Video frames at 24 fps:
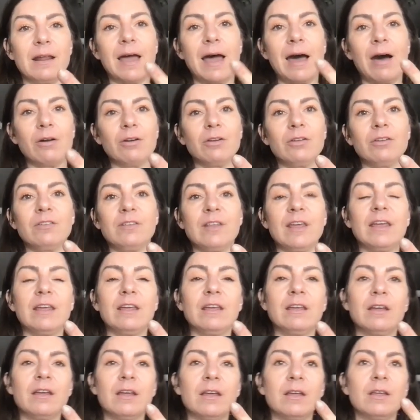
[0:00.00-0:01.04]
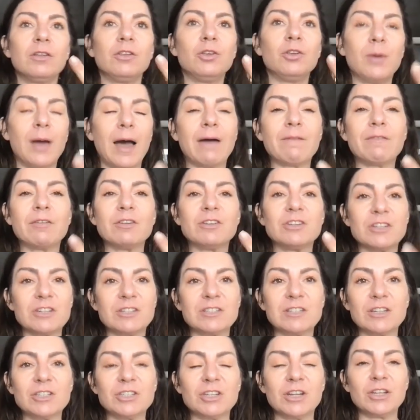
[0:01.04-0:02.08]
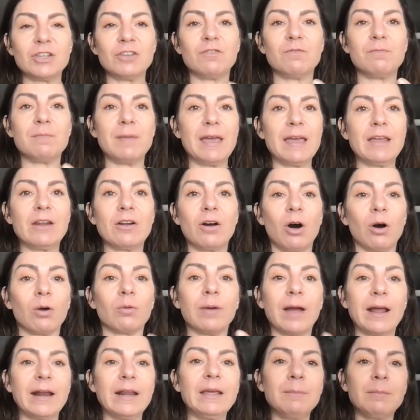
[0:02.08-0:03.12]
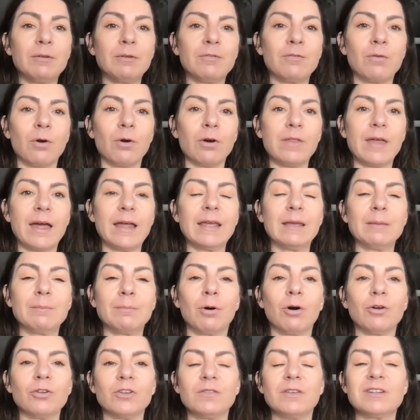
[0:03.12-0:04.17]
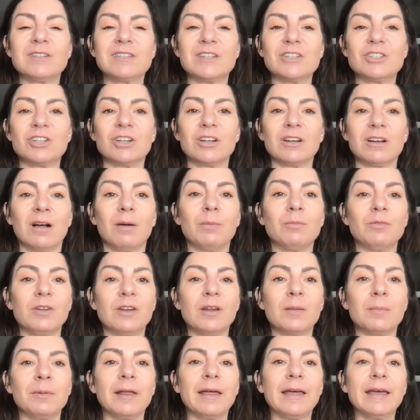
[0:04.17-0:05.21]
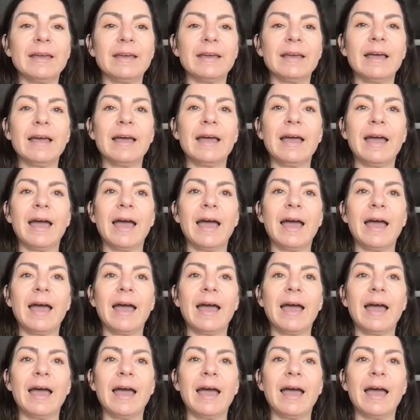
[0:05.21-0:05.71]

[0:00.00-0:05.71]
how to say you have a decision that you've made already before that impulsive decision comes into play